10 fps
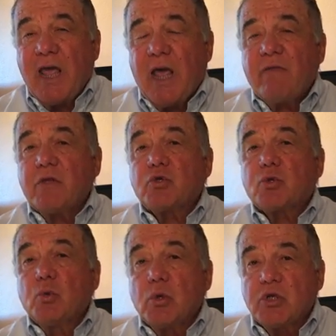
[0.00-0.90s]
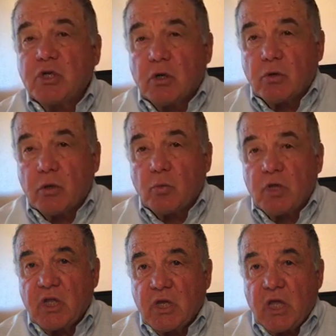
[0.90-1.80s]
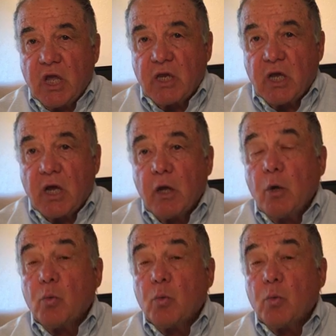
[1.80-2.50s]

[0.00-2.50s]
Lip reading: And the school children within Kenya,